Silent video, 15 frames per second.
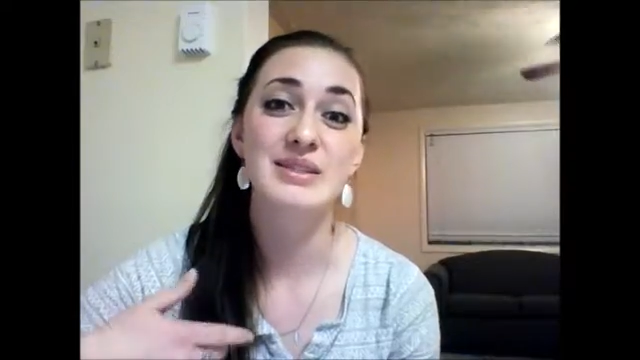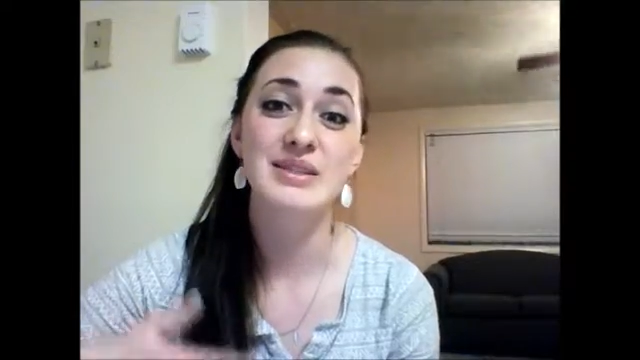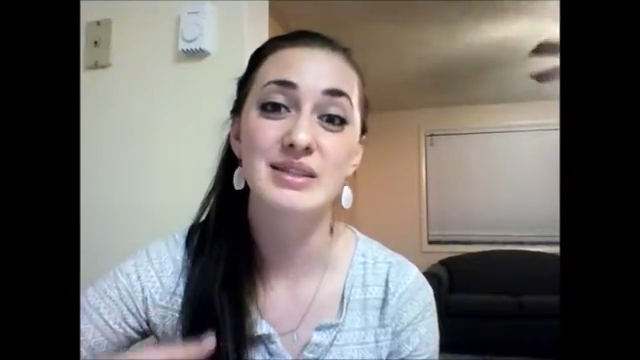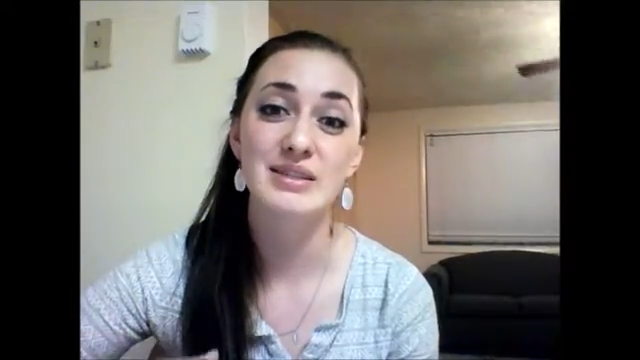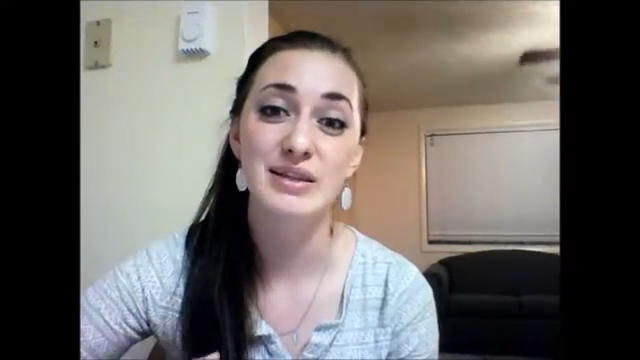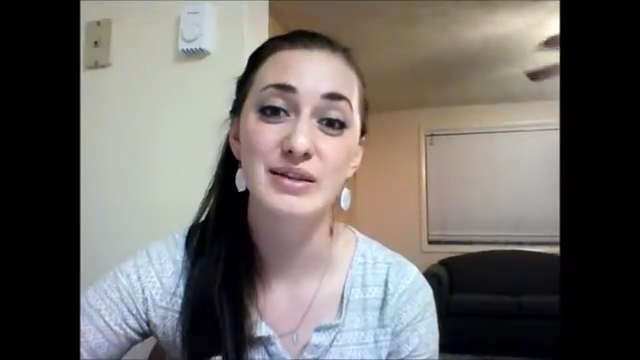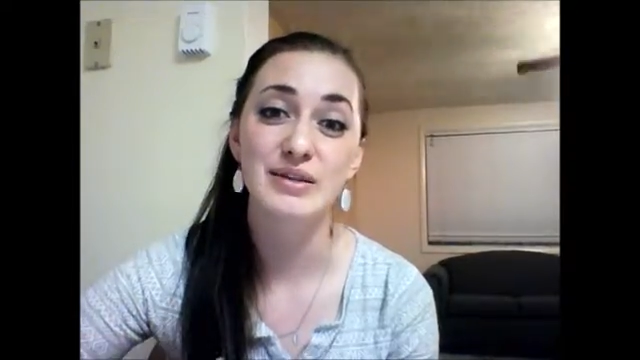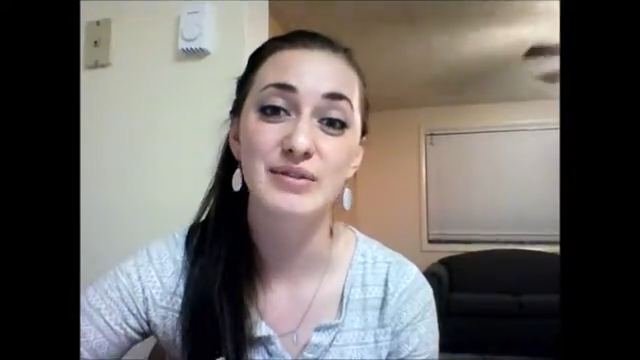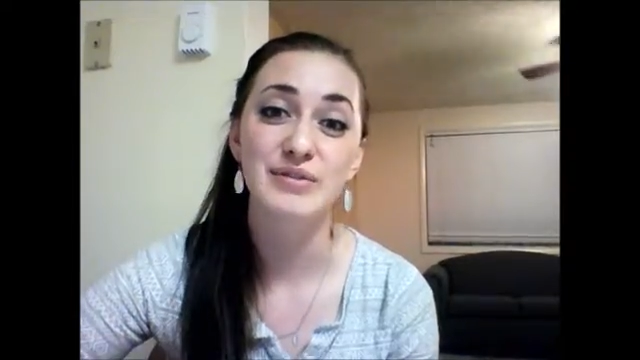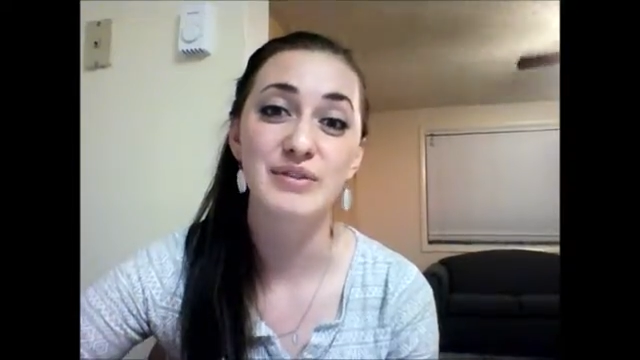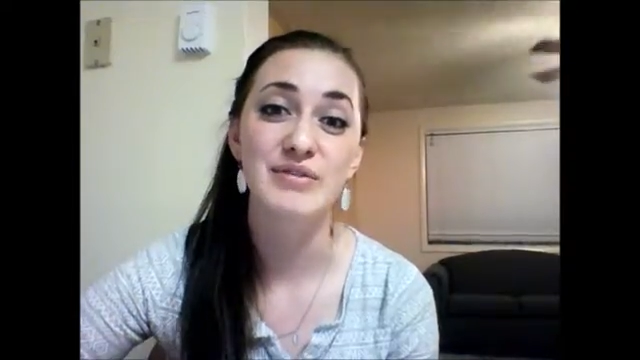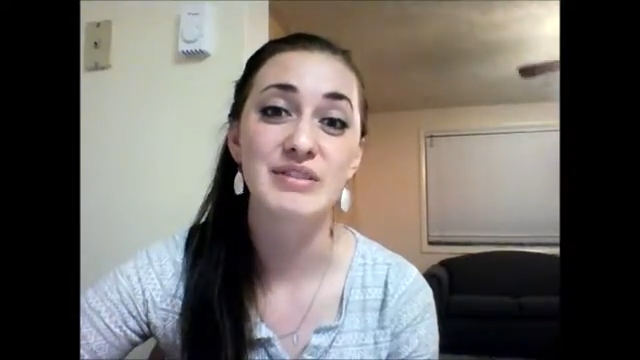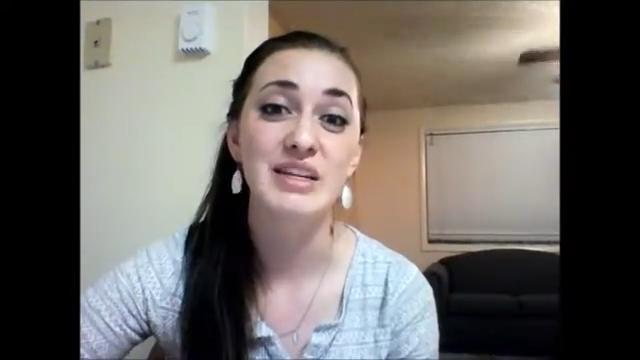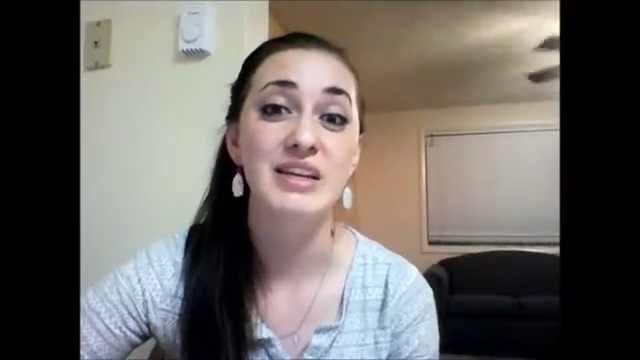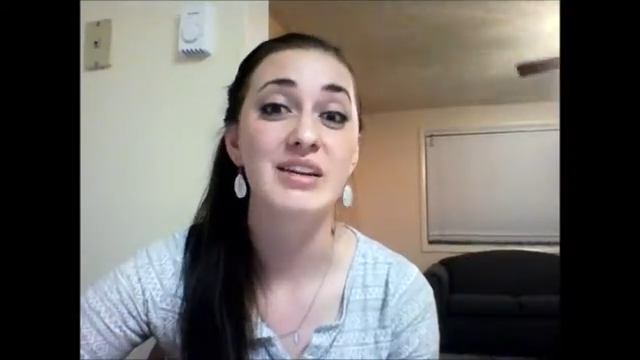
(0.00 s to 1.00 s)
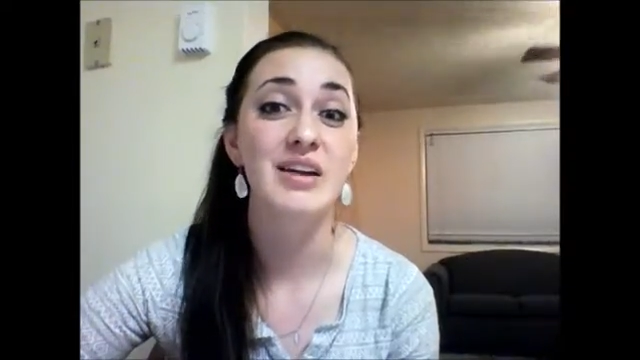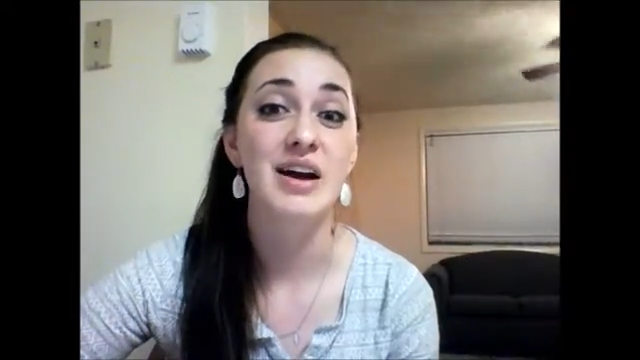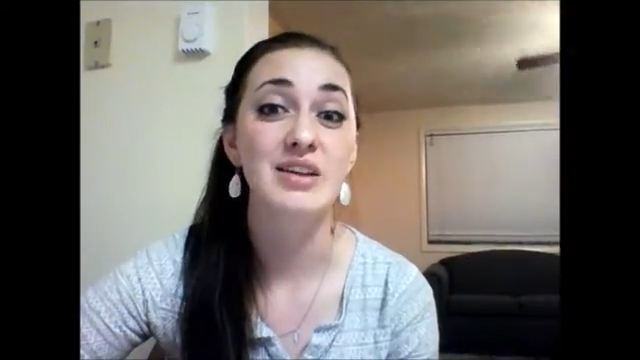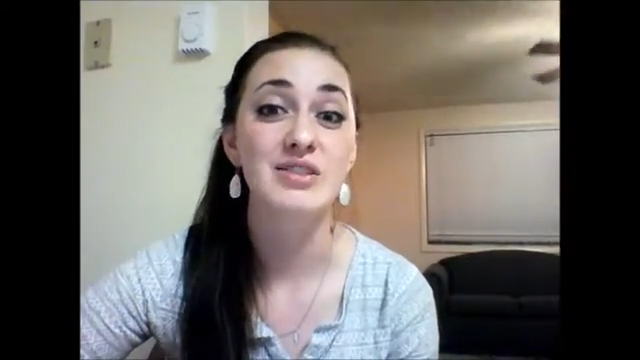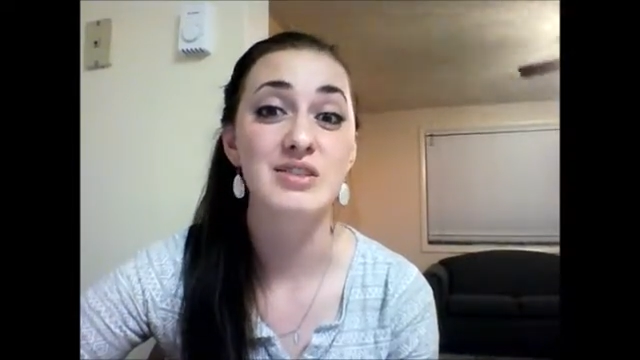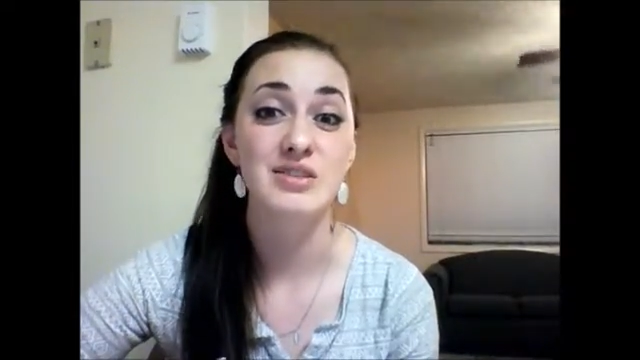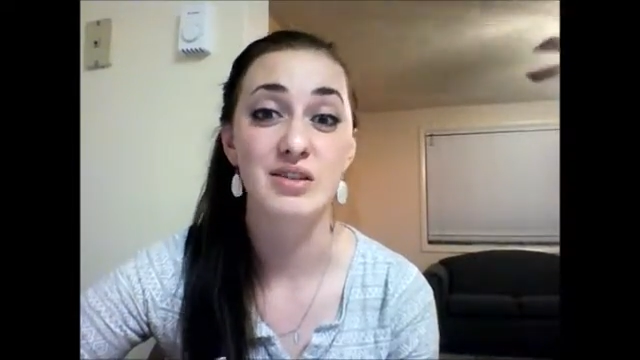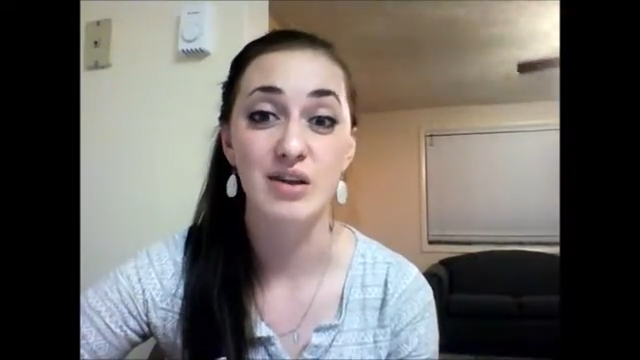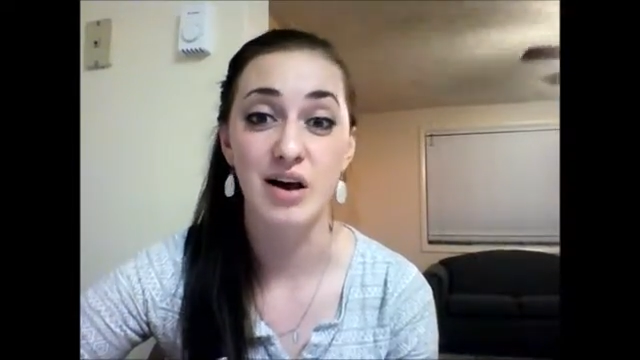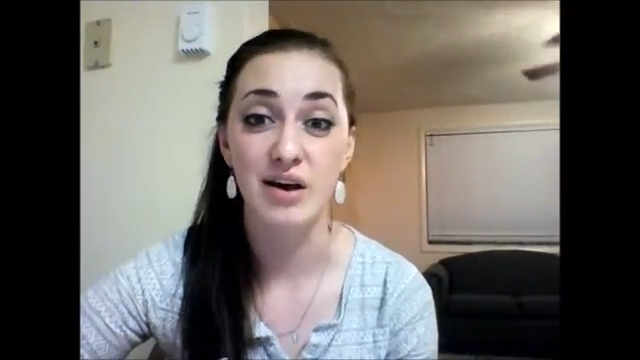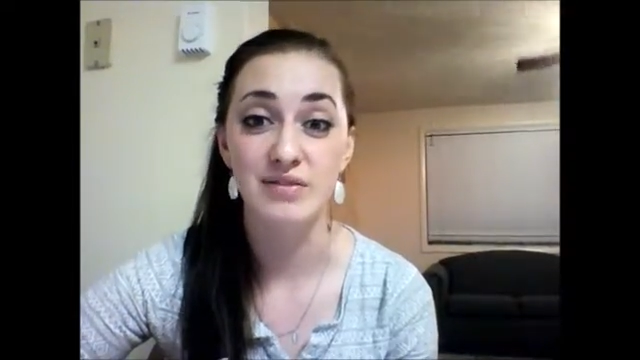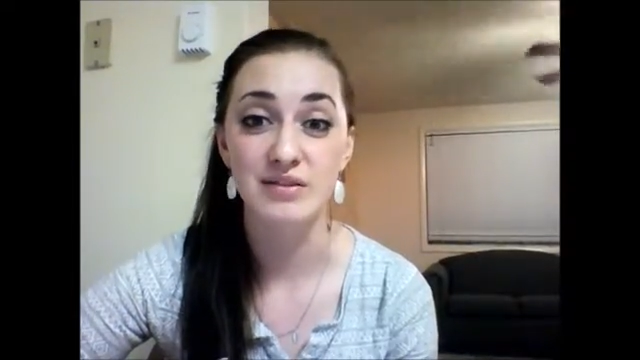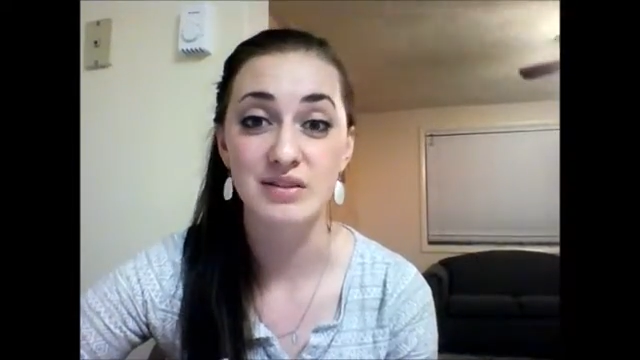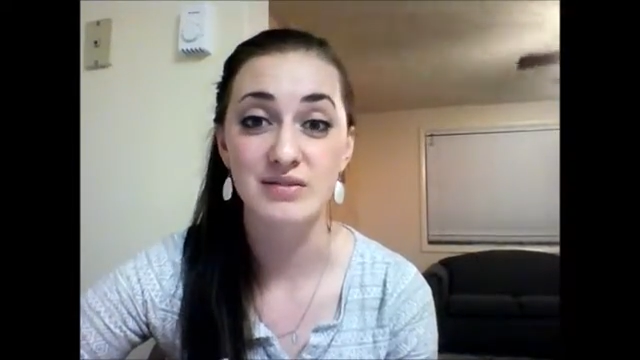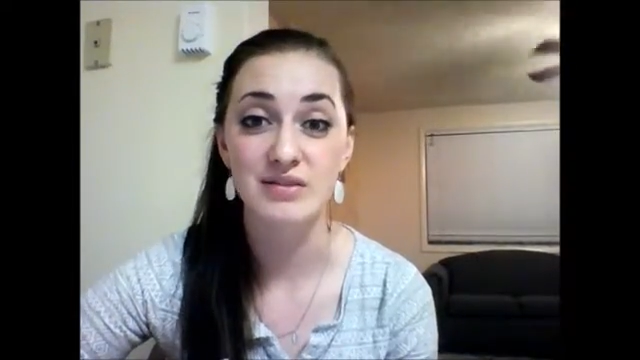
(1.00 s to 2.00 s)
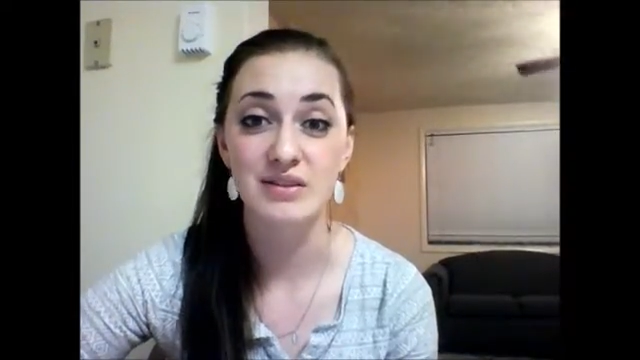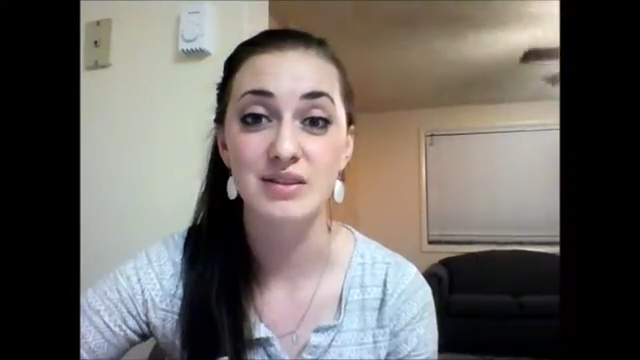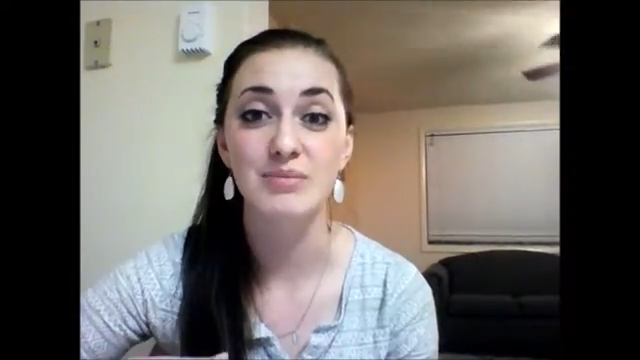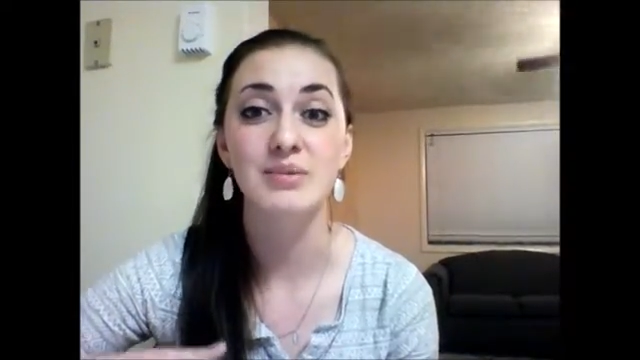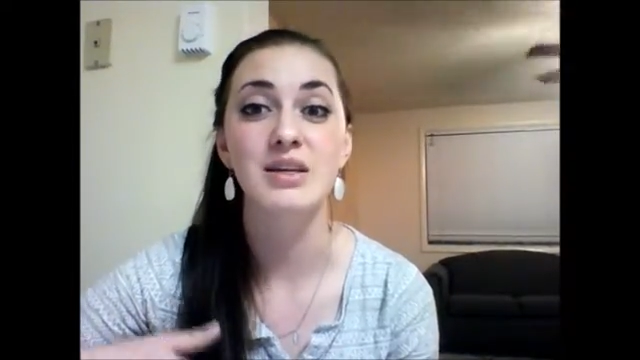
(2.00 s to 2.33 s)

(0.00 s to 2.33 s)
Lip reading: $650 and not just an office visit,